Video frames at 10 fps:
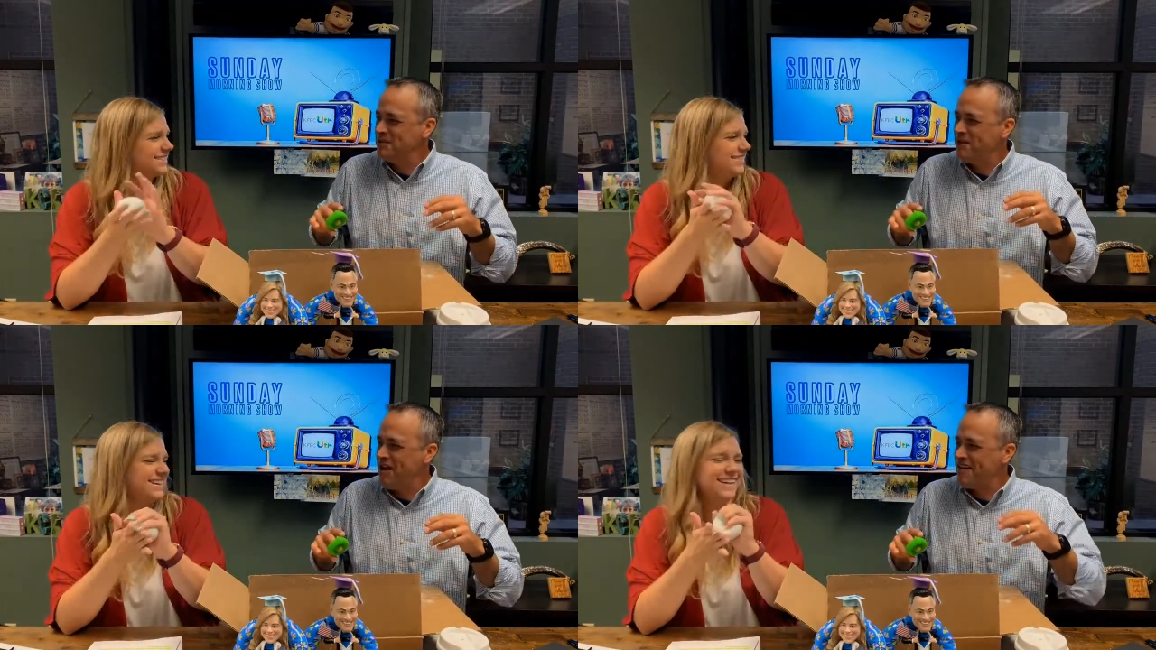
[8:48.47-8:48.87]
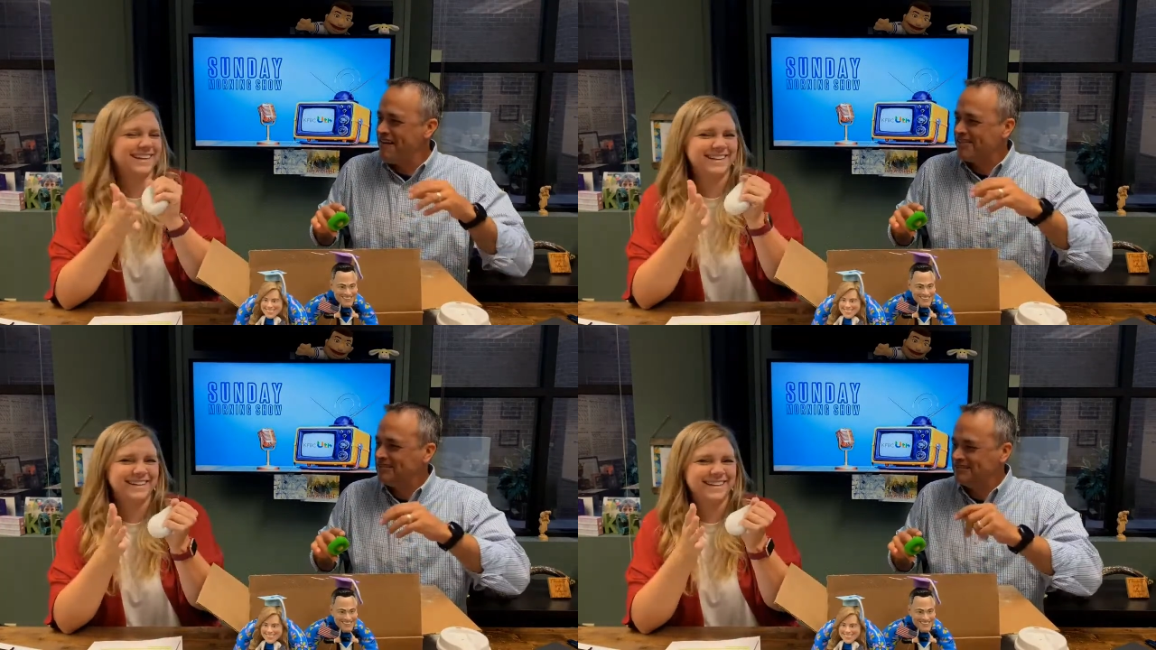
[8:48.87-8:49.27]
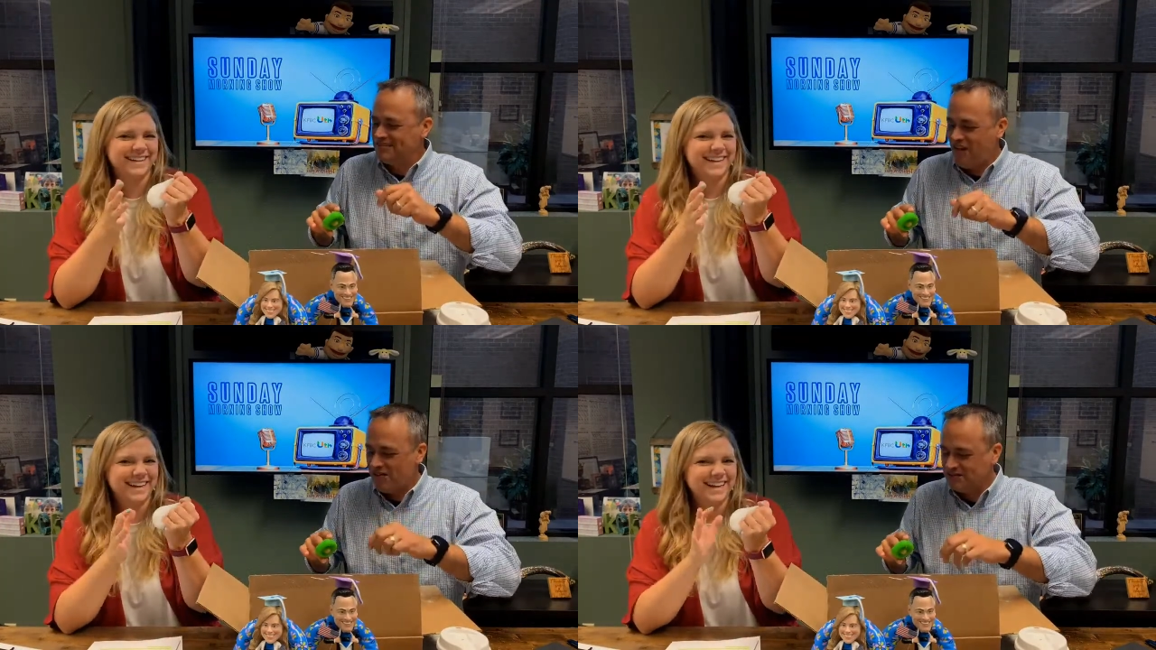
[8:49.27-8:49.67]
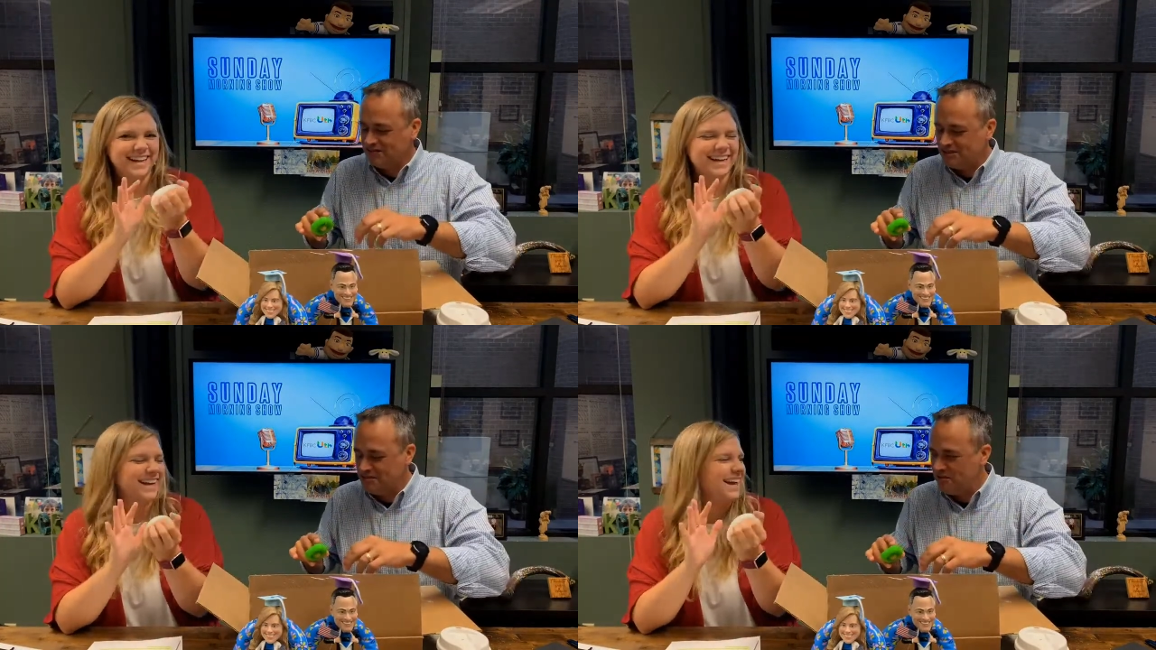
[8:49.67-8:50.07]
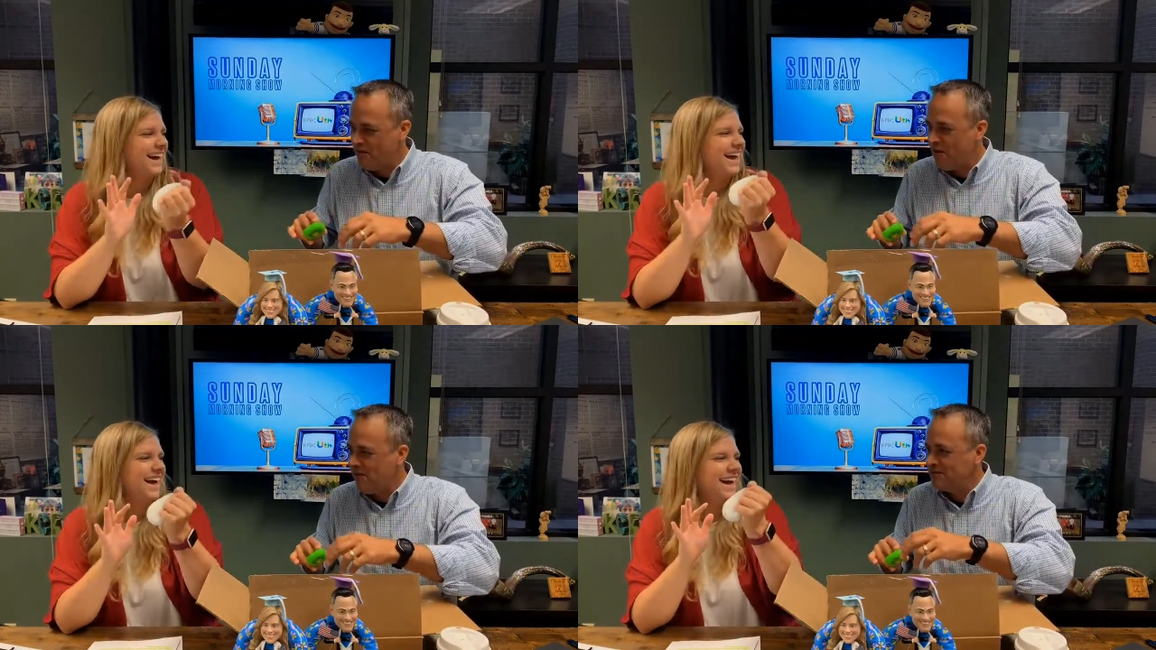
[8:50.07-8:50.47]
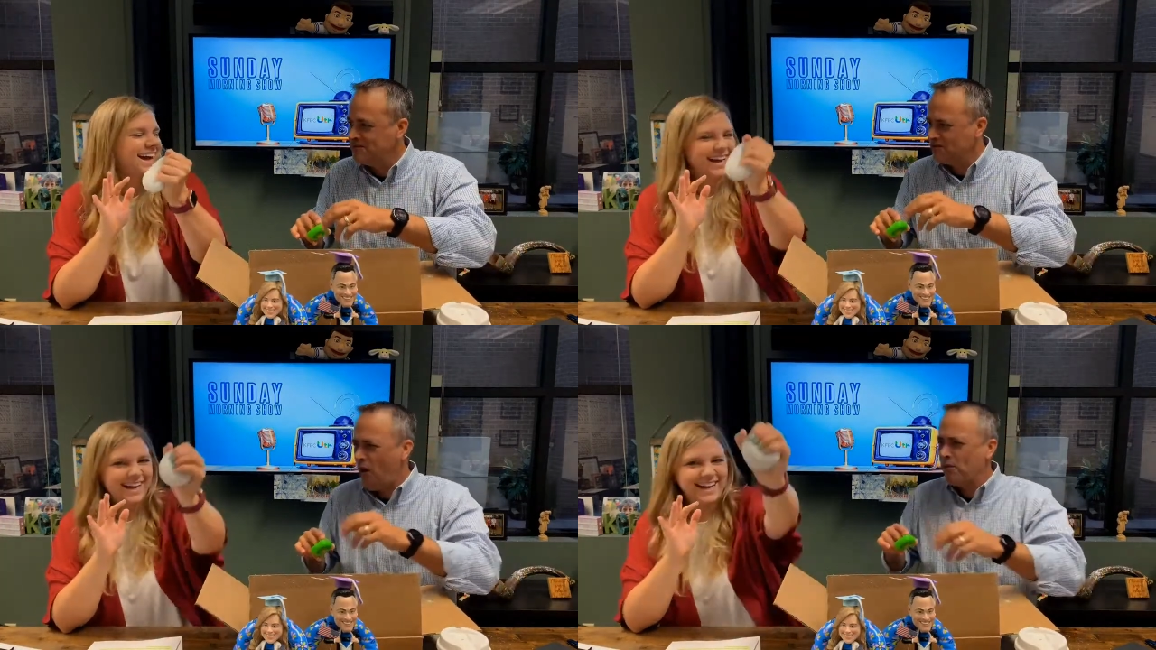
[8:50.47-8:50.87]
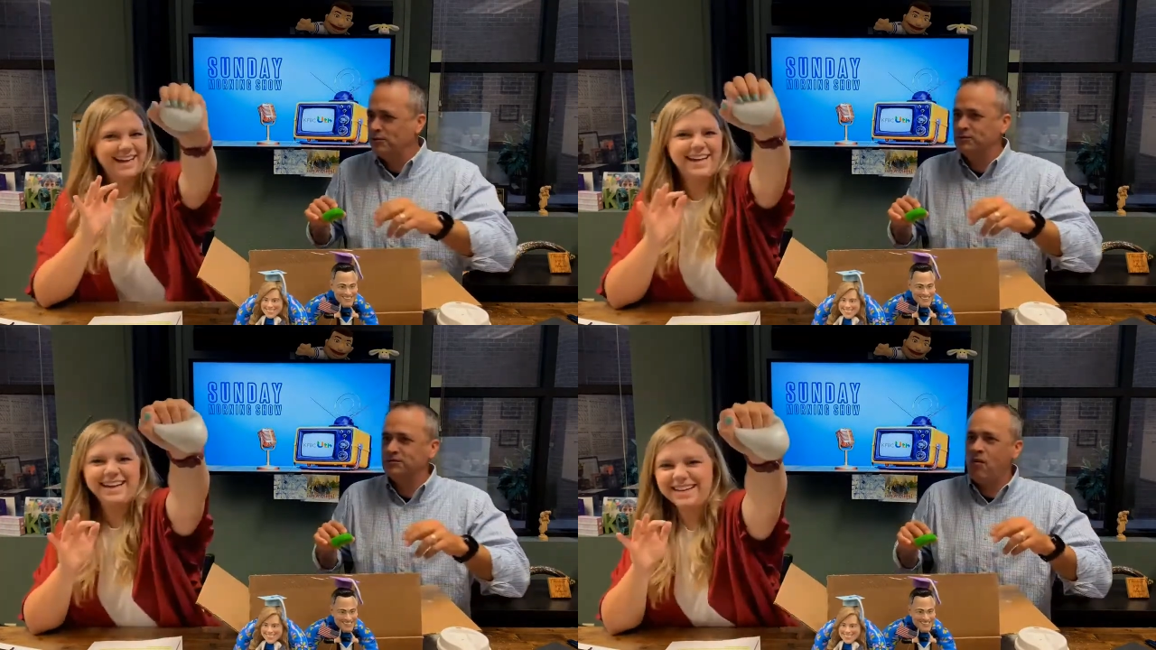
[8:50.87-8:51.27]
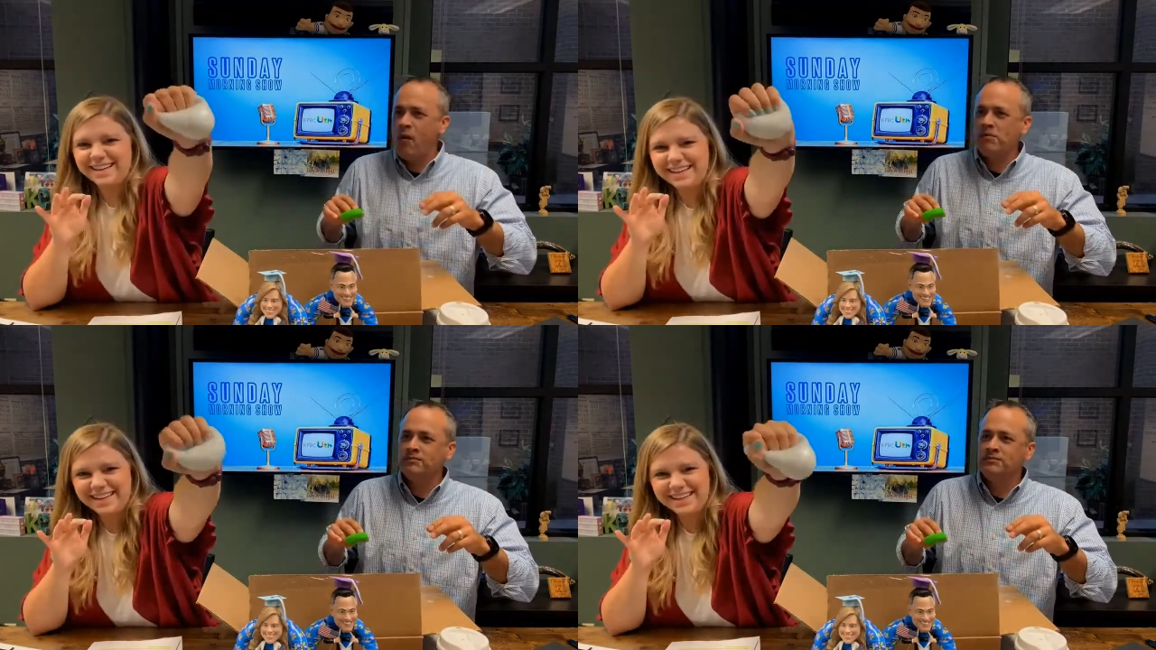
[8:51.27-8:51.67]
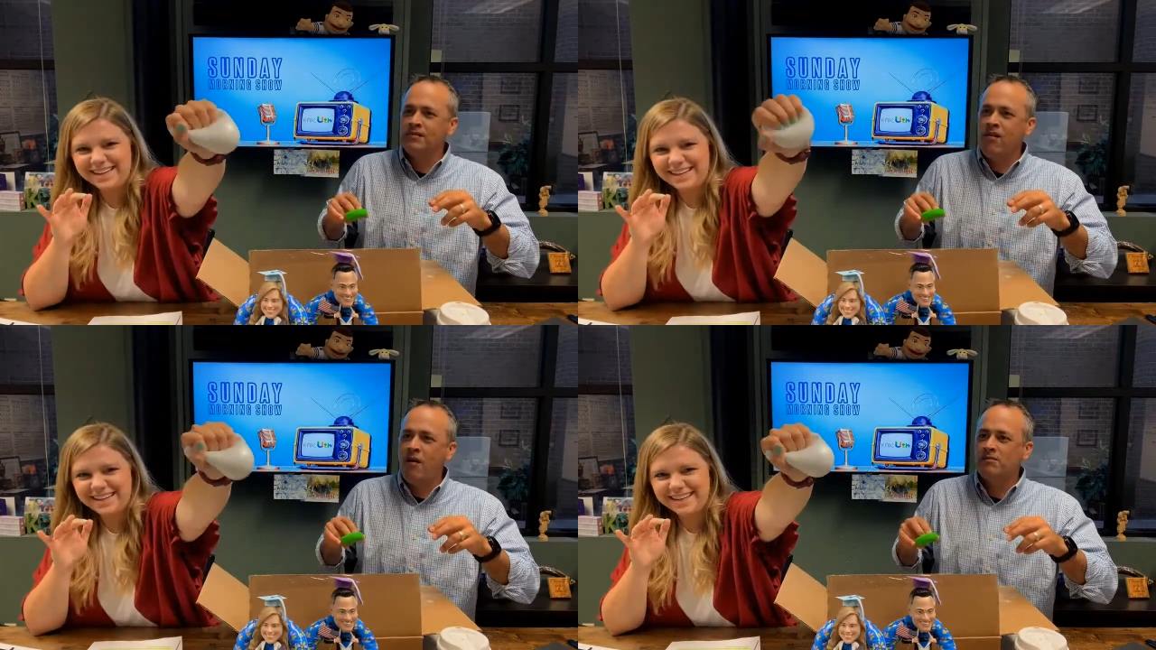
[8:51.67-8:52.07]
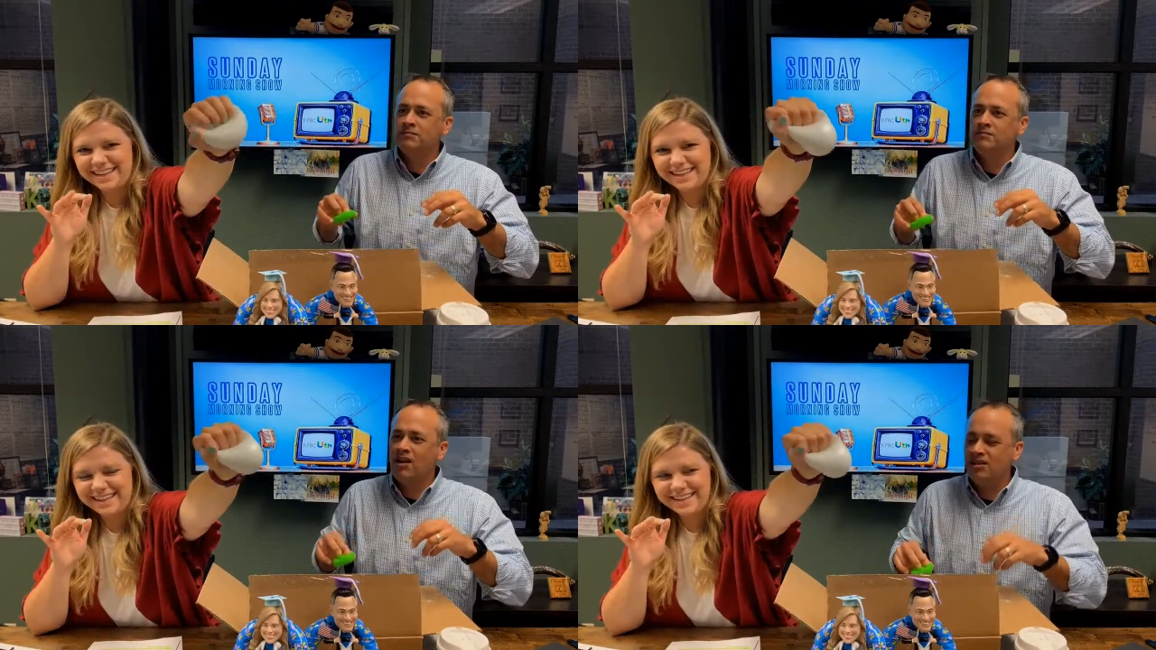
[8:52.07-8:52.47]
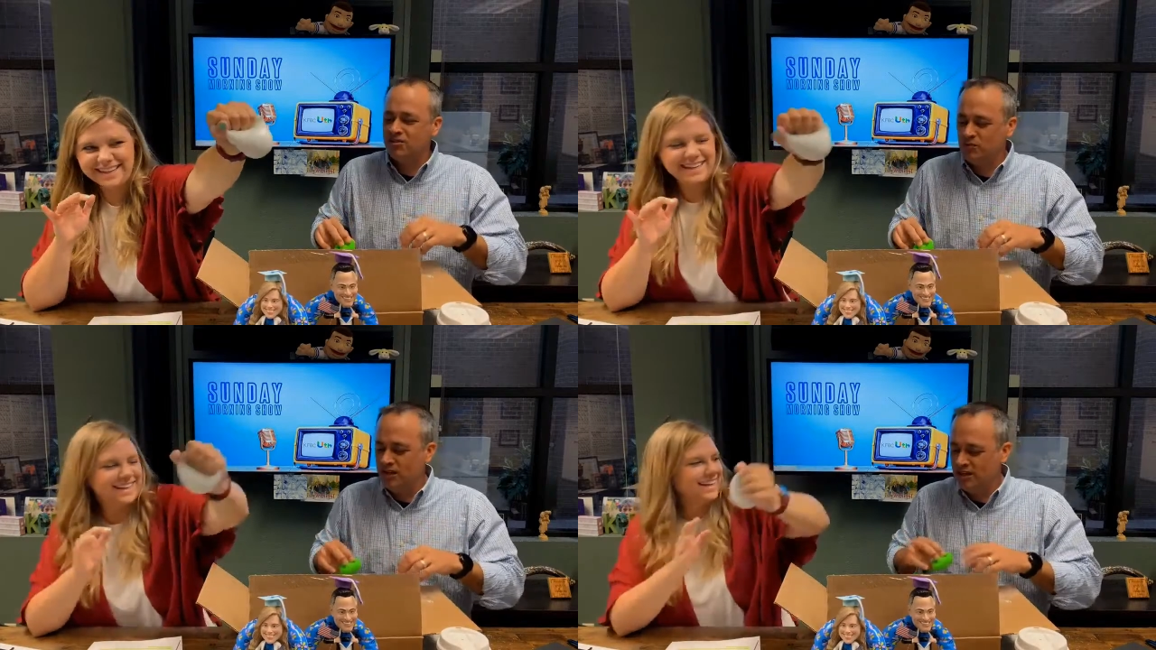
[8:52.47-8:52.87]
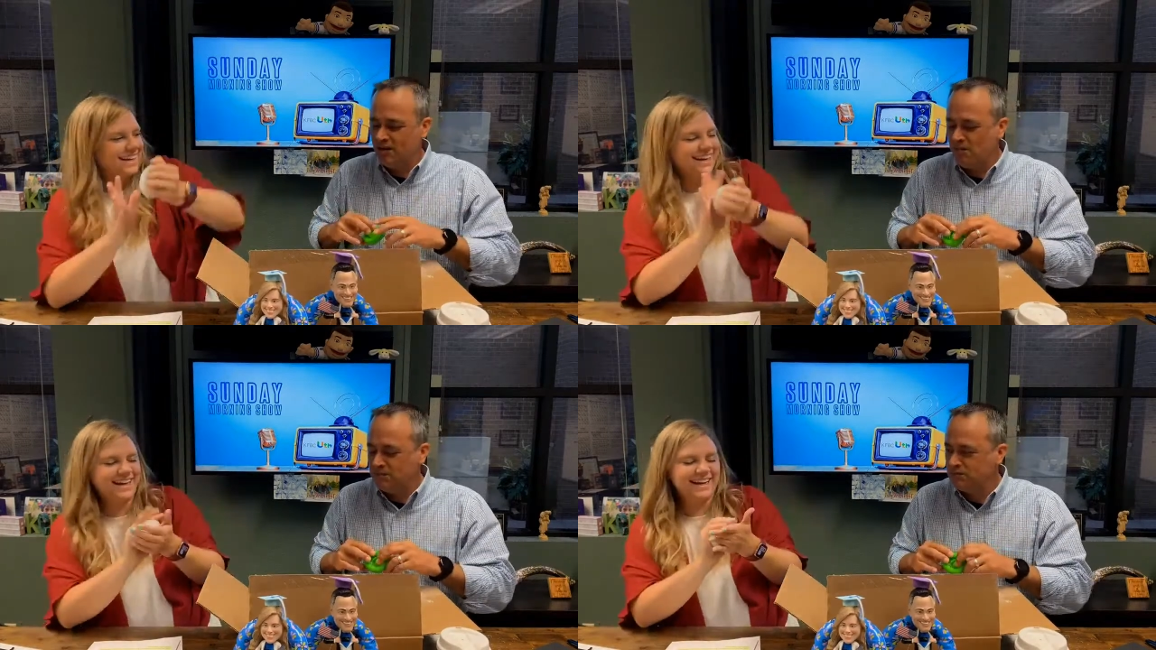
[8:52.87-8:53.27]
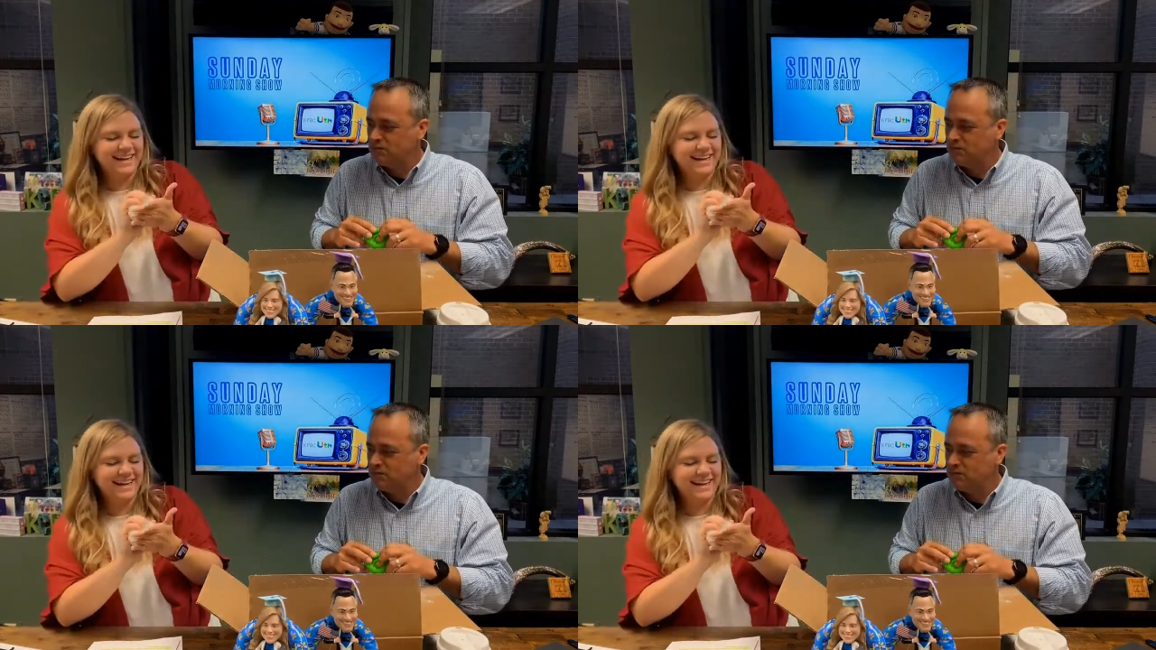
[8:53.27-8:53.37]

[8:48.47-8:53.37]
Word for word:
Speaker 1: that's weird. Mean? Ooh, oh, that is weird.